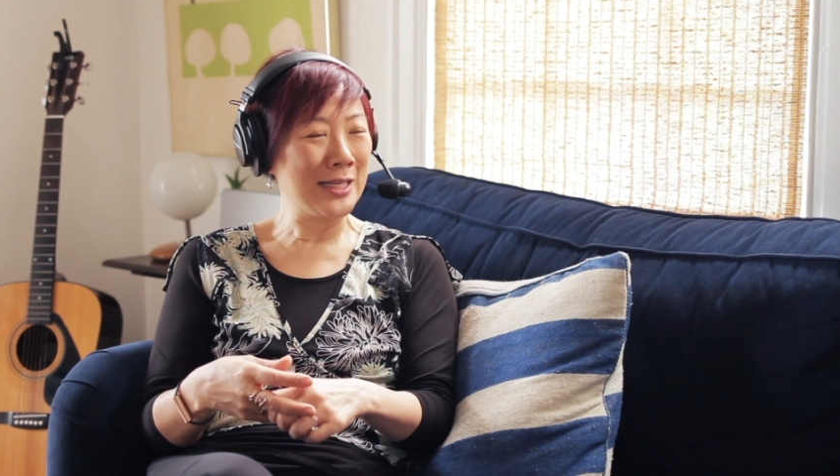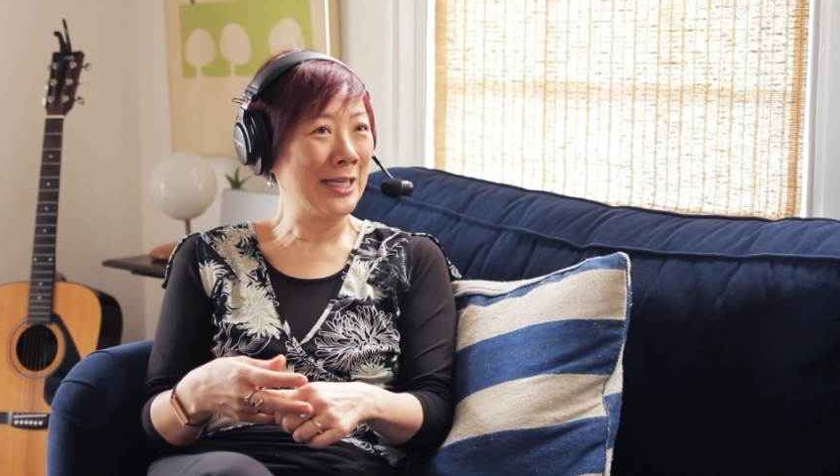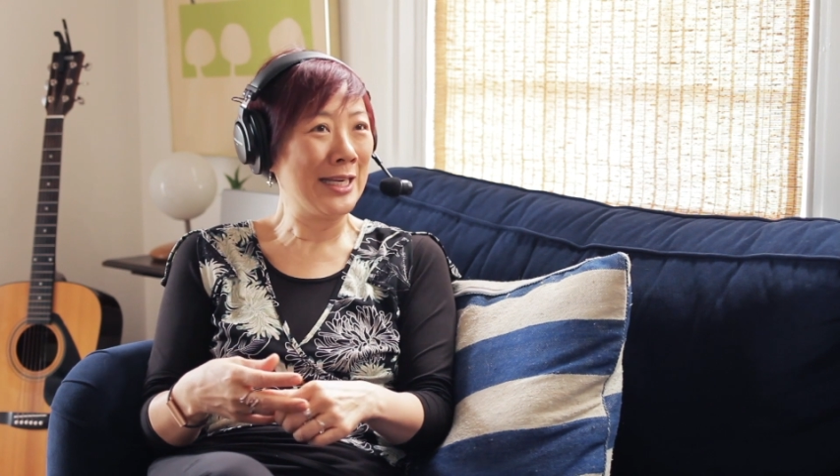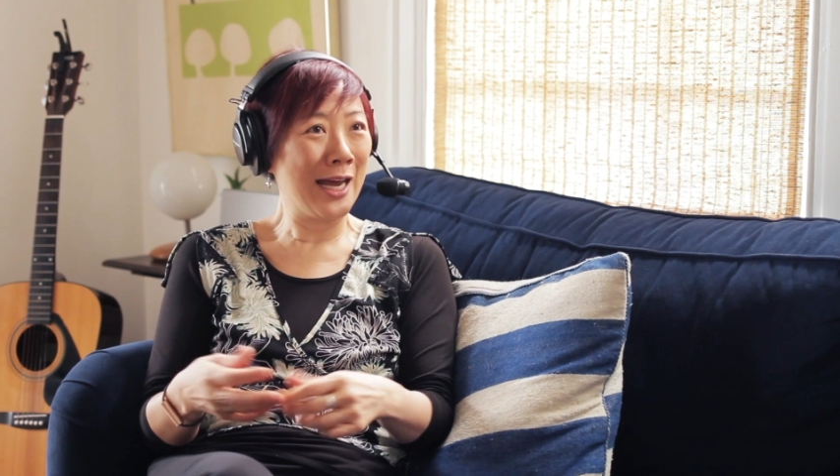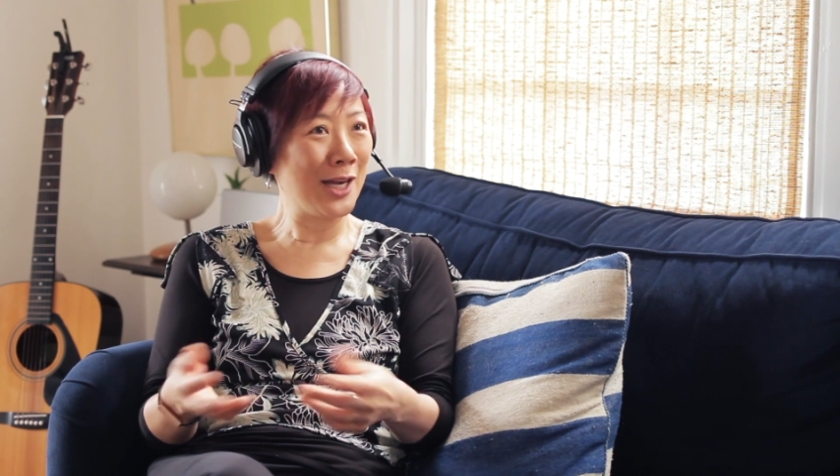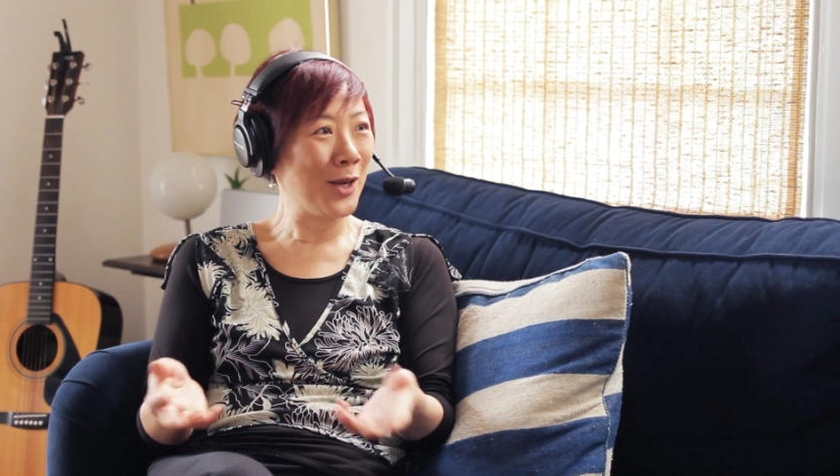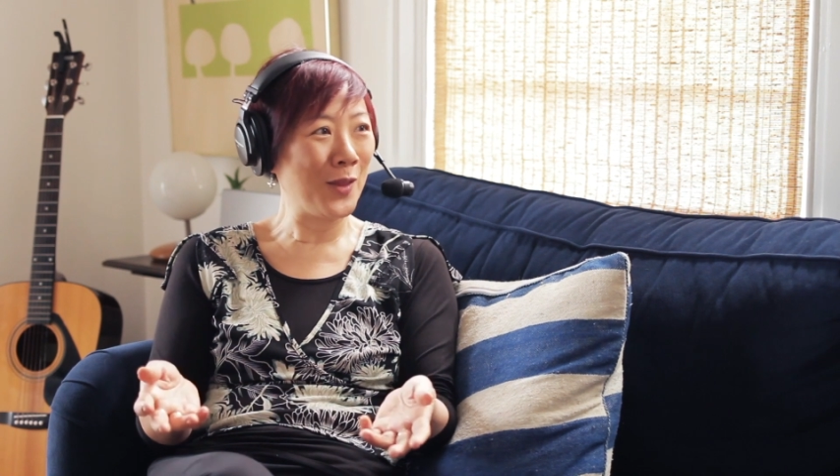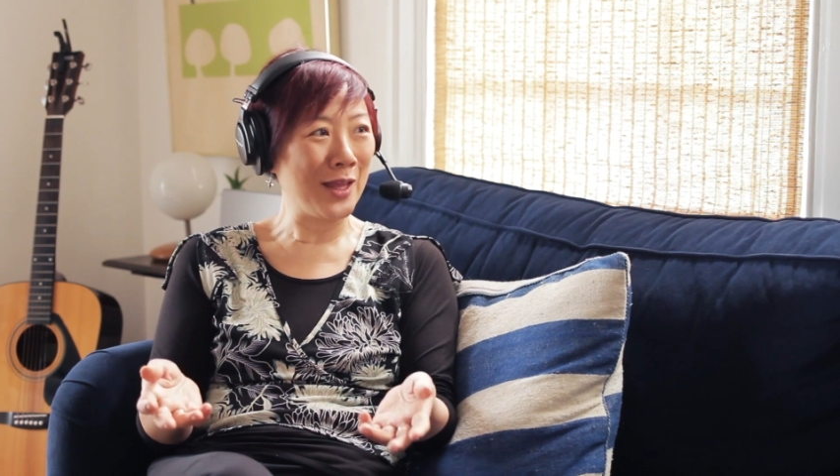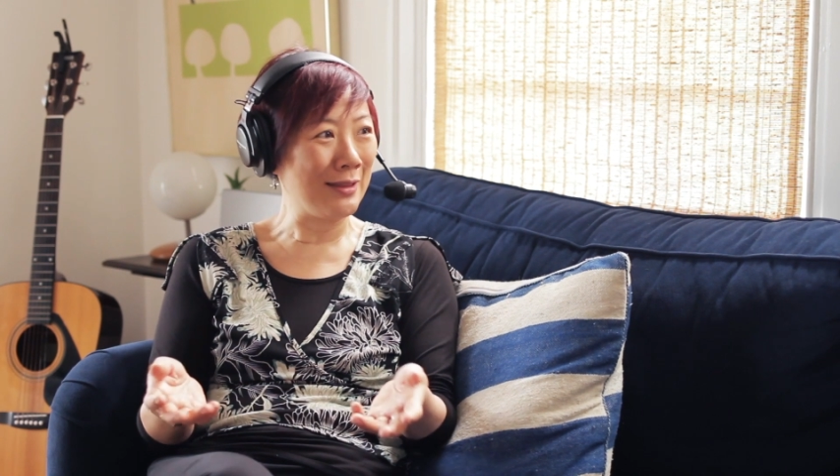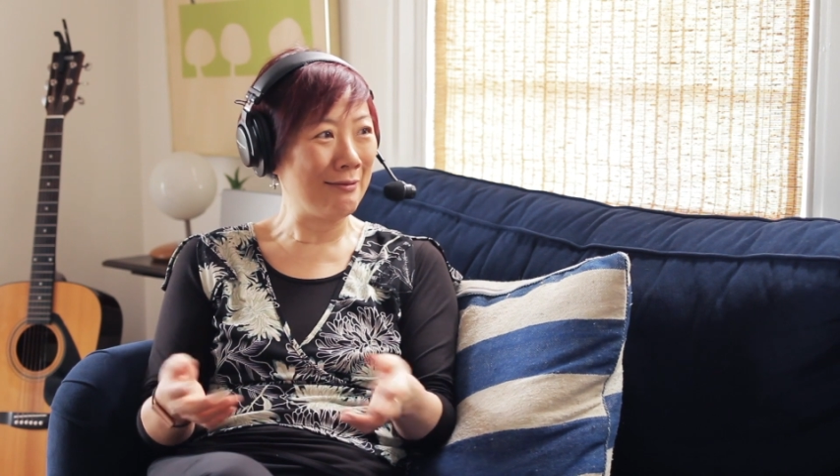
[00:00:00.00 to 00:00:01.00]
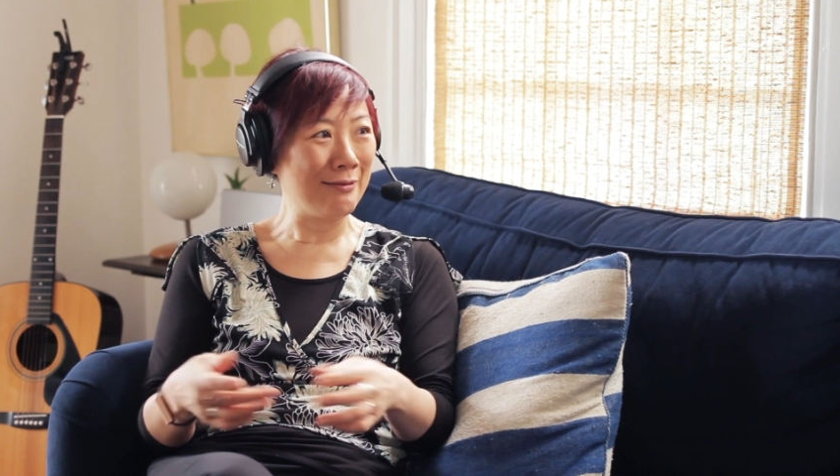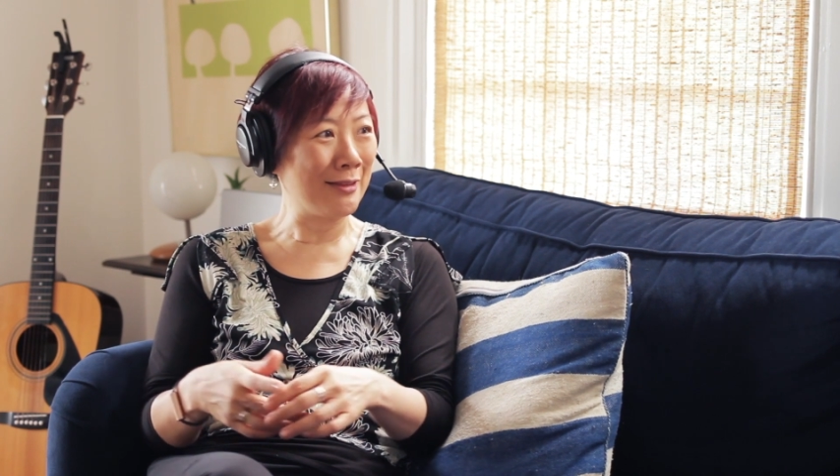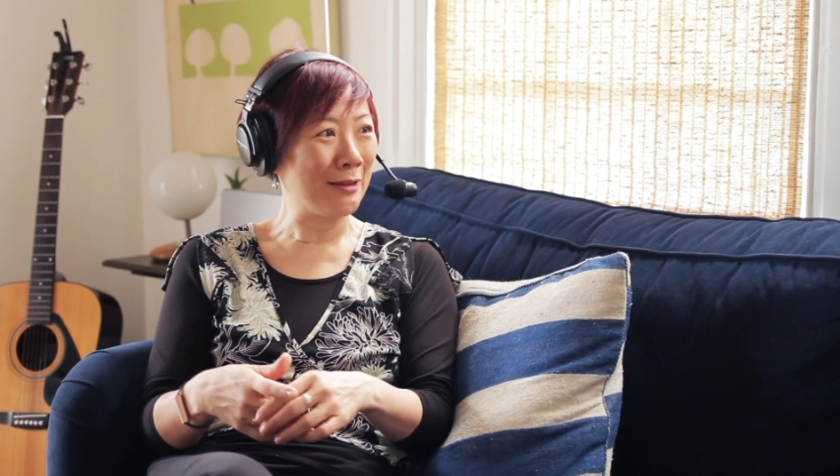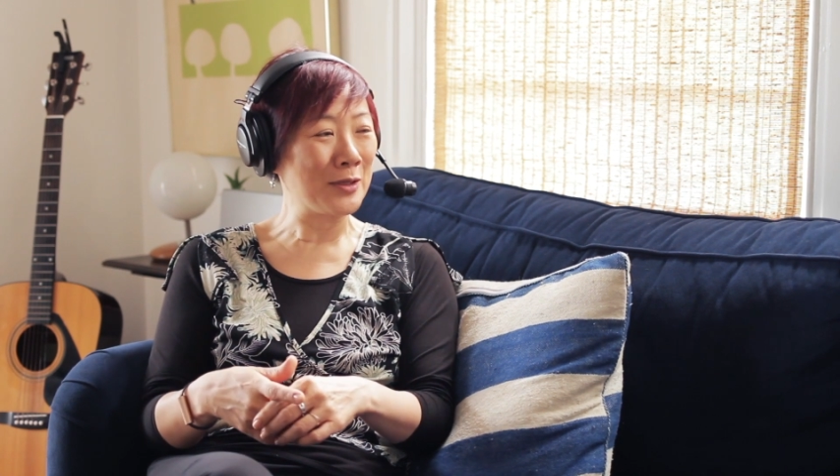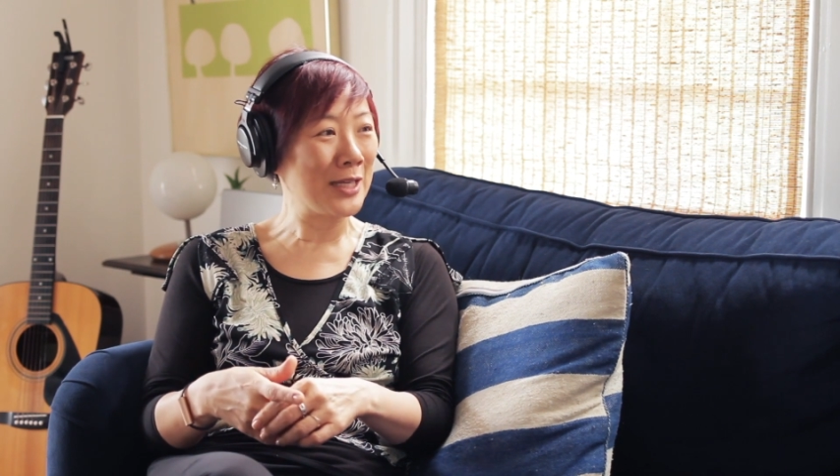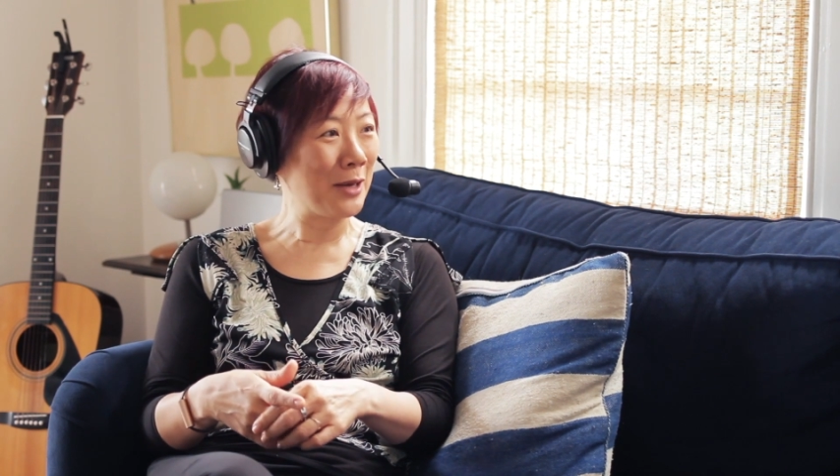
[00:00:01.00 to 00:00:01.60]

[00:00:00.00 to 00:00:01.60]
I did not know that there was